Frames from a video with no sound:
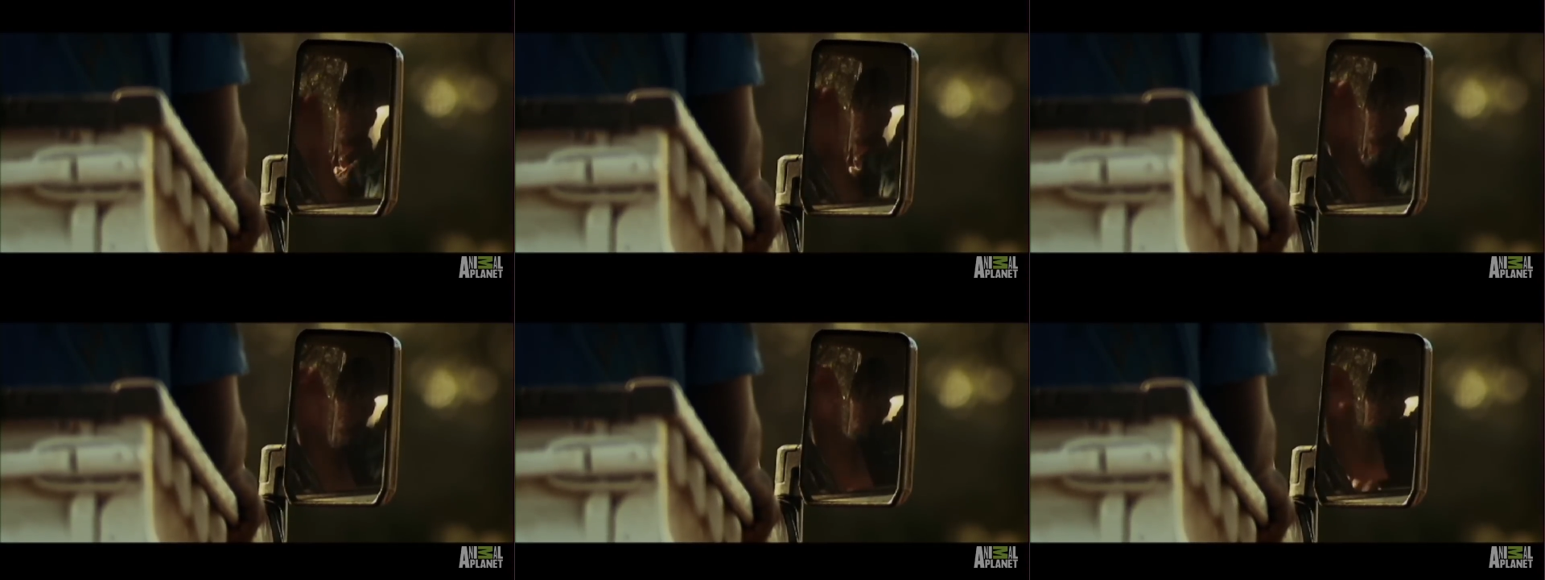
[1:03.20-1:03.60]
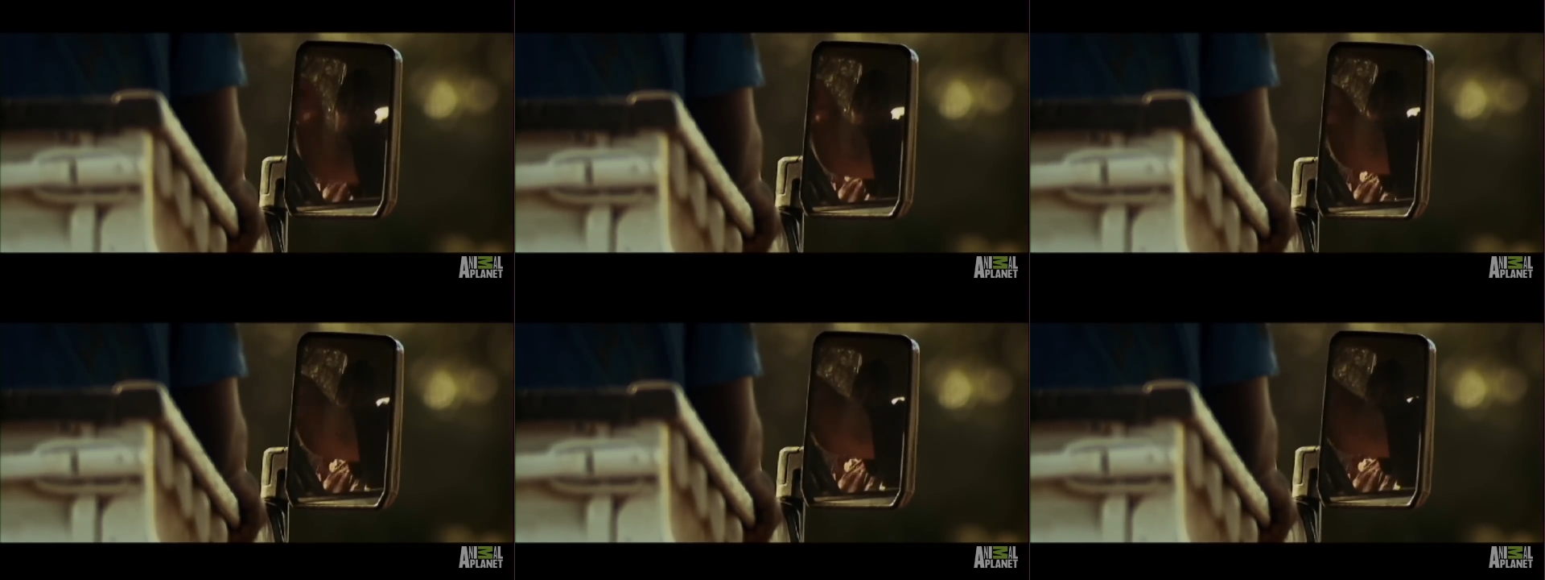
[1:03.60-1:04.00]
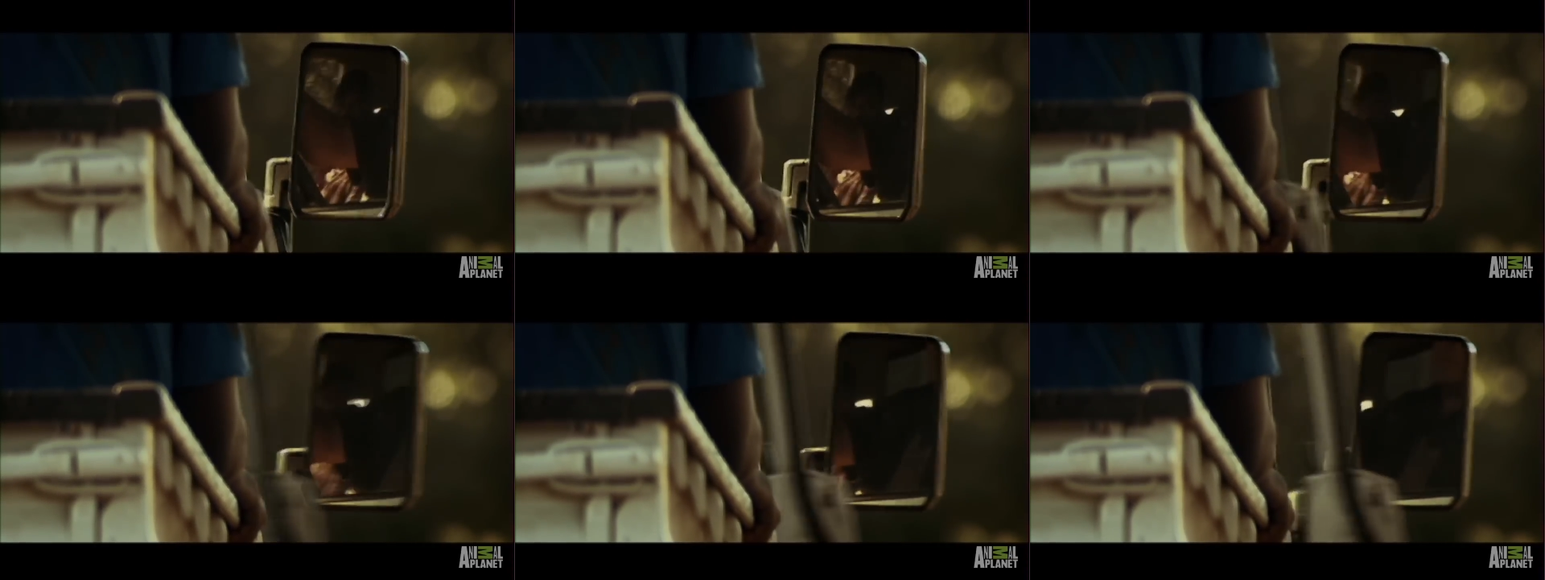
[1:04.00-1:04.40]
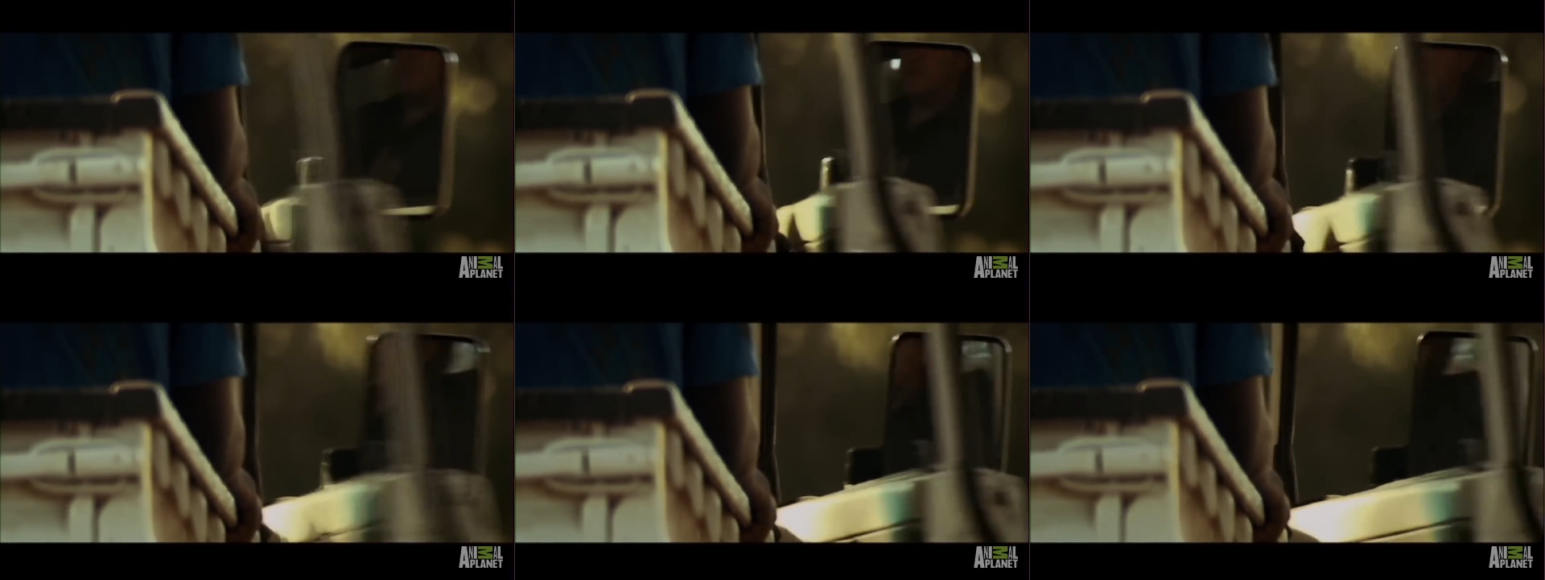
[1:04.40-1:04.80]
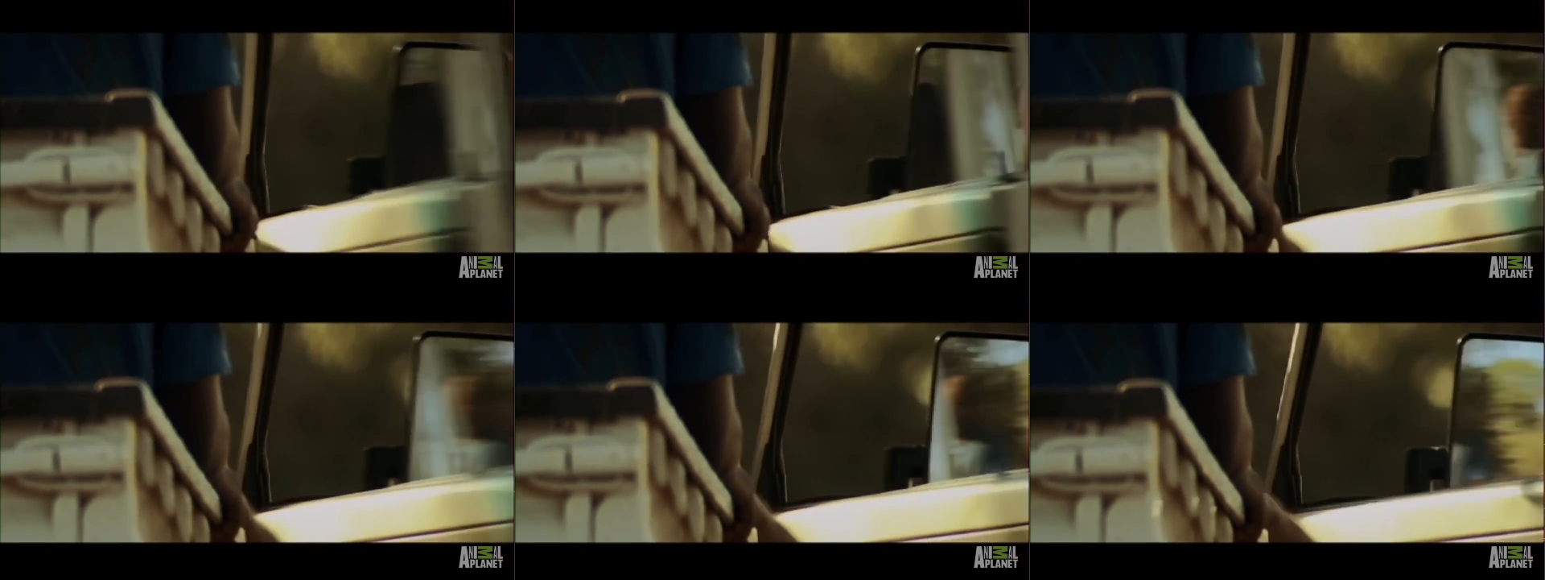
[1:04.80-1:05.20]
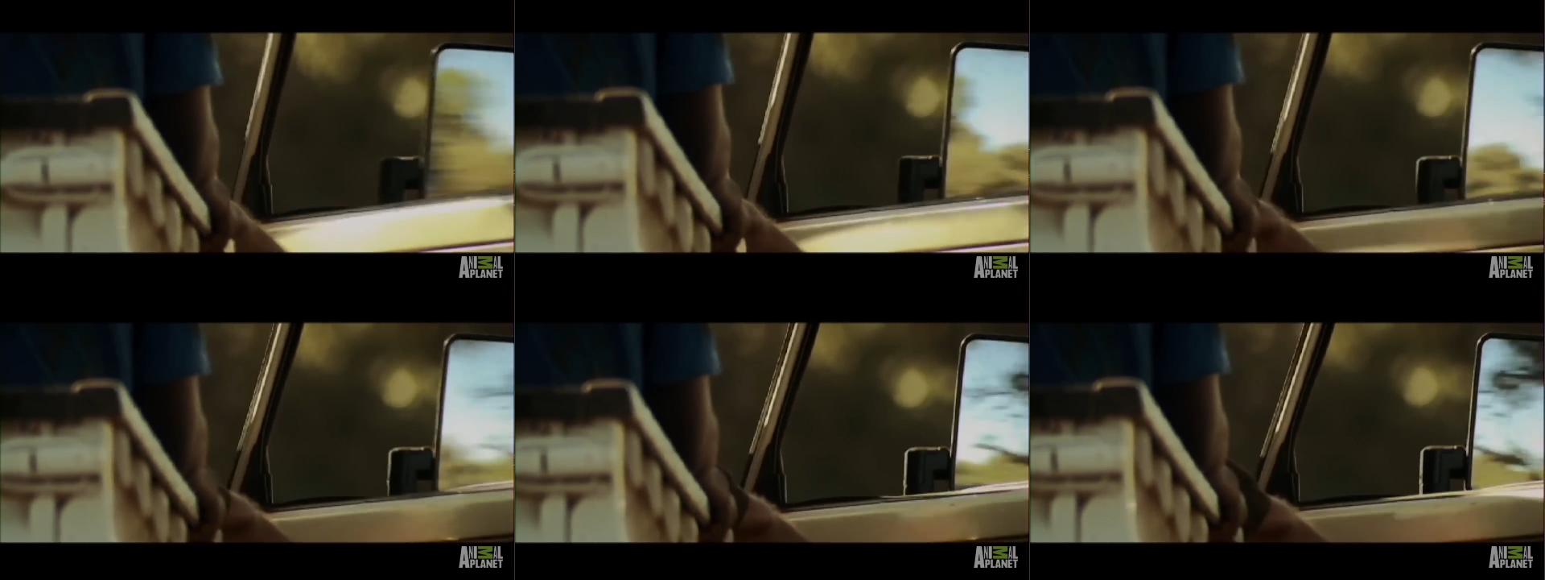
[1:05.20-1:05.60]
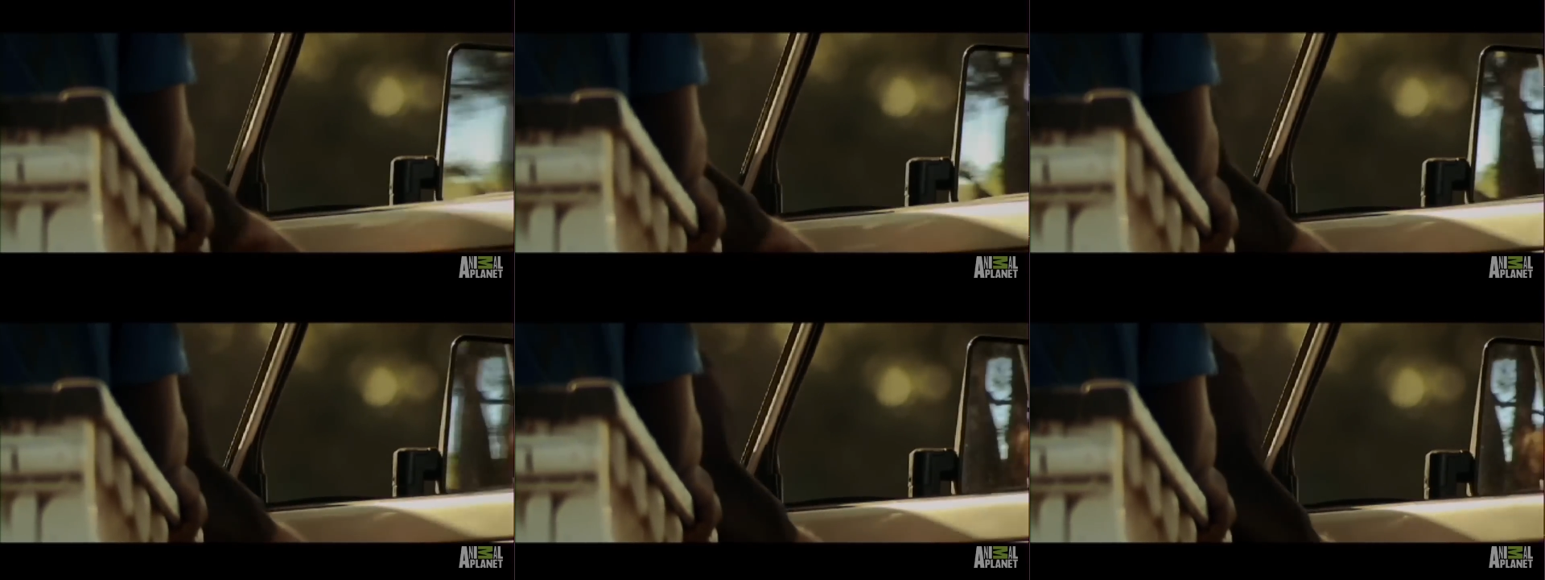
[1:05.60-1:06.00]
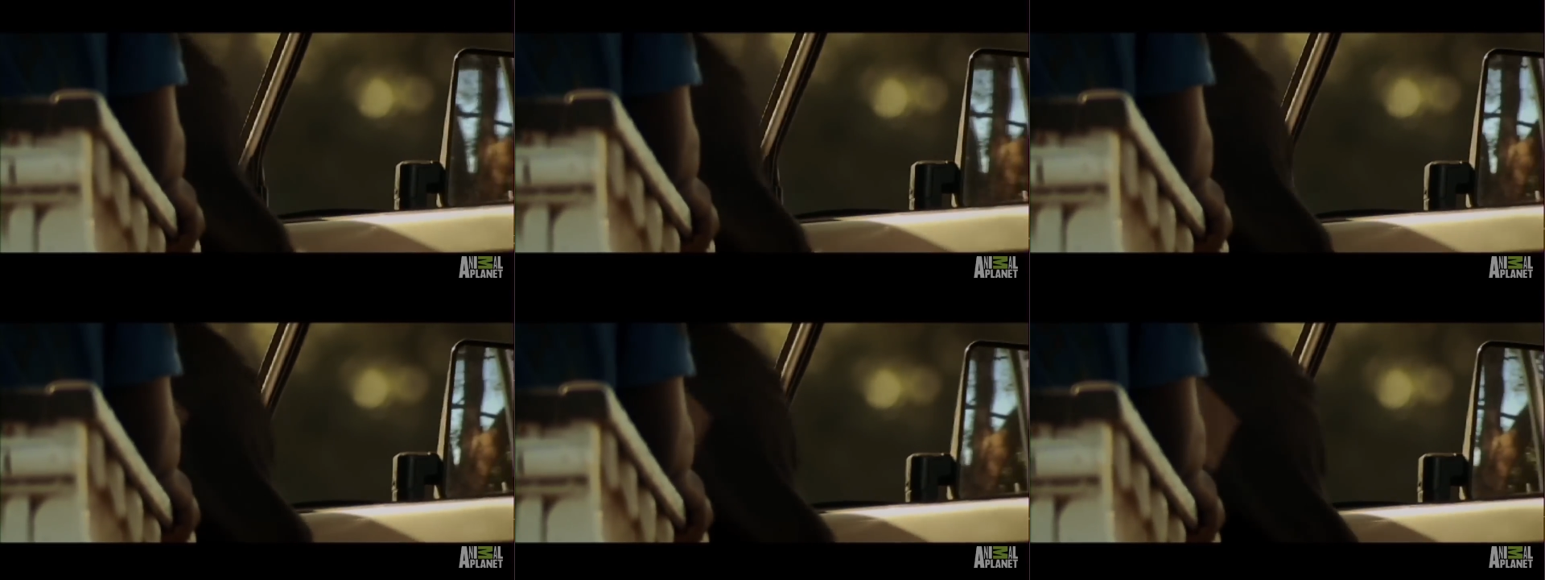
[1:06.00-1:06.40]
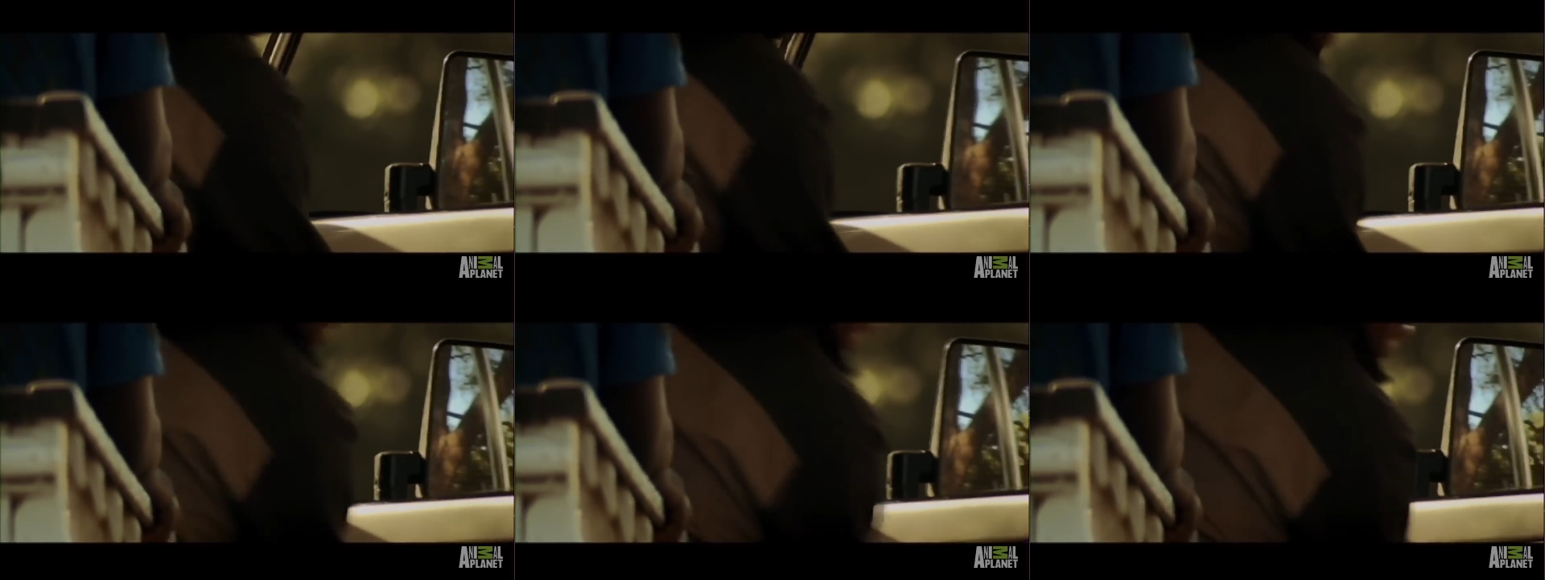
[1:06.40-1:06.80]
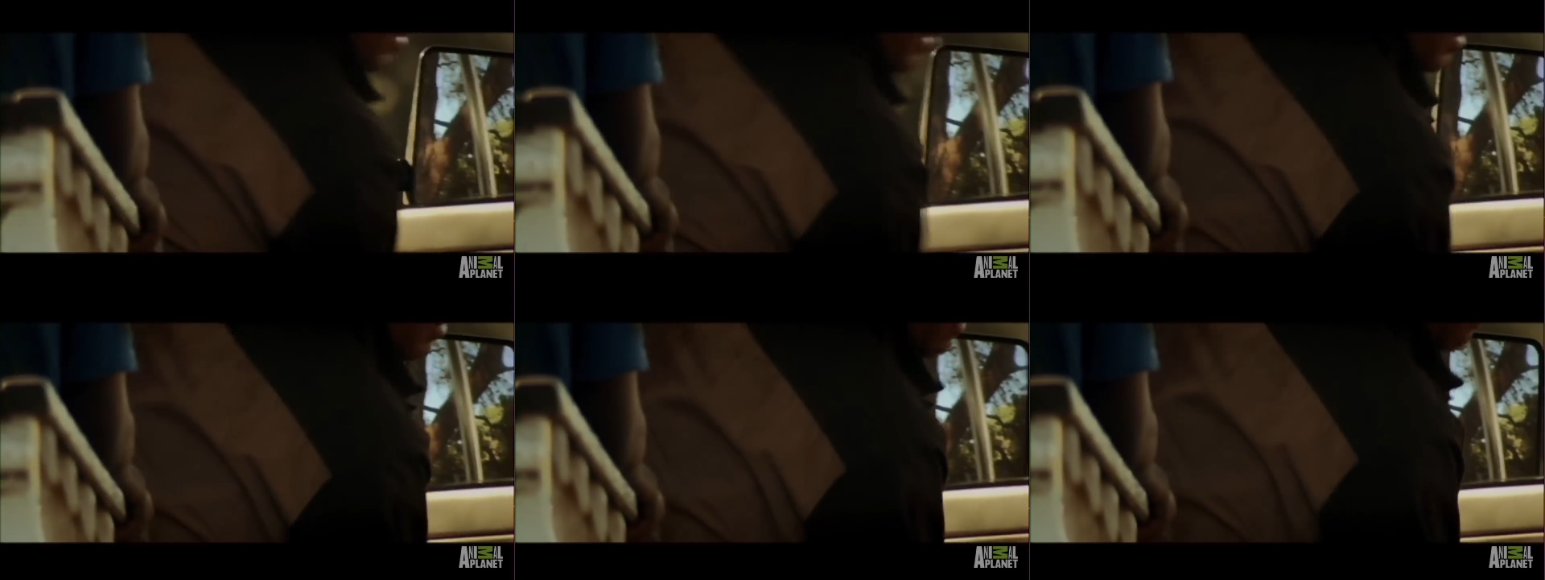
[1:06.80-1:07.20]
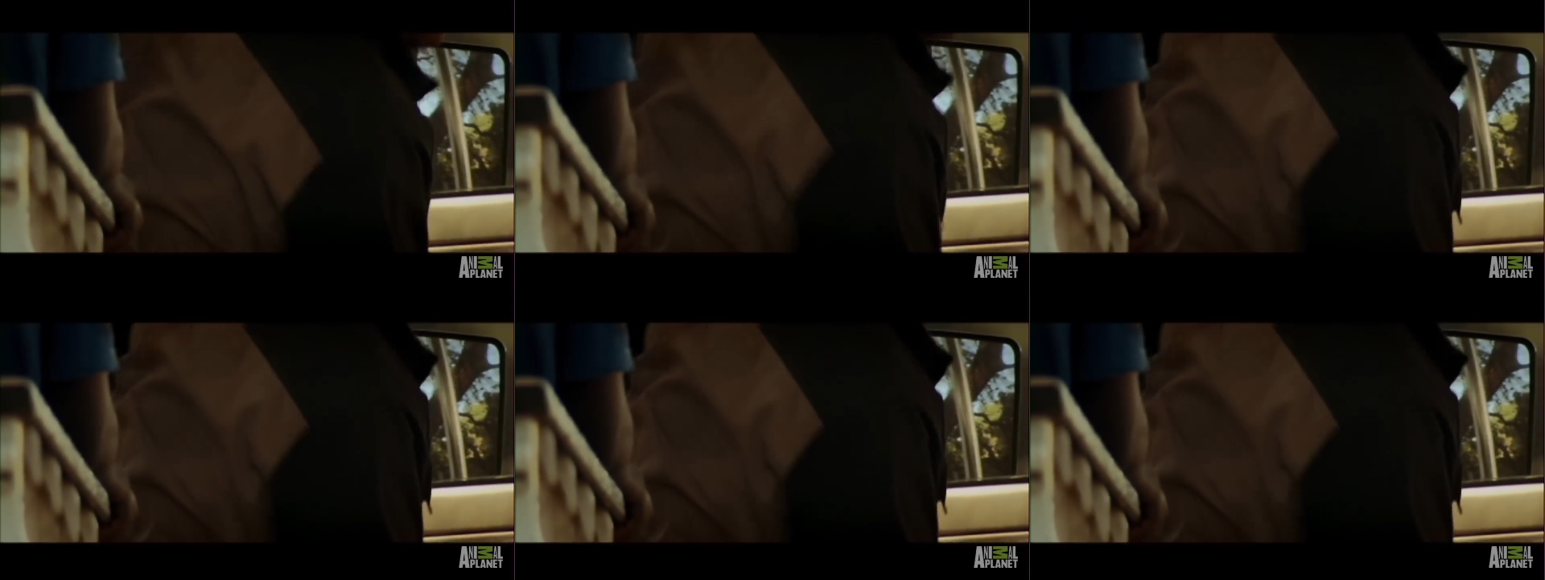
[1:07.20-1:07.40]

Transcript: No face is visible, so there are no lips to read.